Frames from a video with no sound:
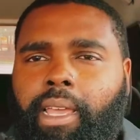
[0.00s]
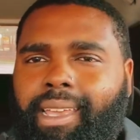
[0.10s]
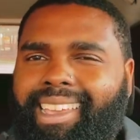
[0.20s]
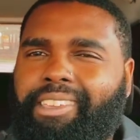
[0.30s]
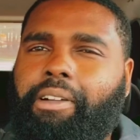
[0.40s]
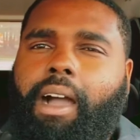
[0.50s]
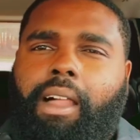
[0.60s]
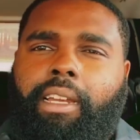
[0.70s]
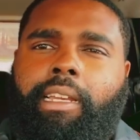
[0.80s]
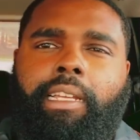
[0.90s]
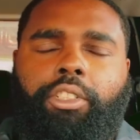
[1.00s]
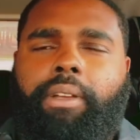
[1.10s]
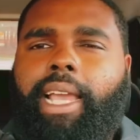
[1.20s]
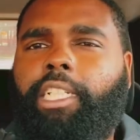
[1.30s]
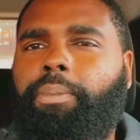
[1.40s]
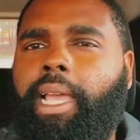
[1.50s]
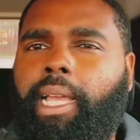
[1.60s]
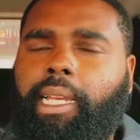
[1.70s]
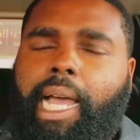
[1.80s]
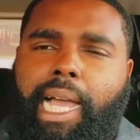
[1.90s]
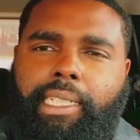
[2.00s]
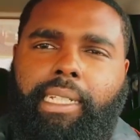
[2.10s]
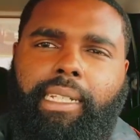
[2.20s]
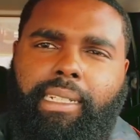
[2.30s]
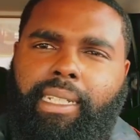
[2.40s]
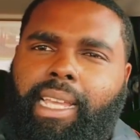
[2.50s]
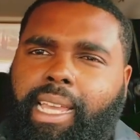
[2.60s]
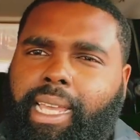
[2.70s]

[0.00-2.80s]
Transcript: and you're calling it a trash bag logic, and, it,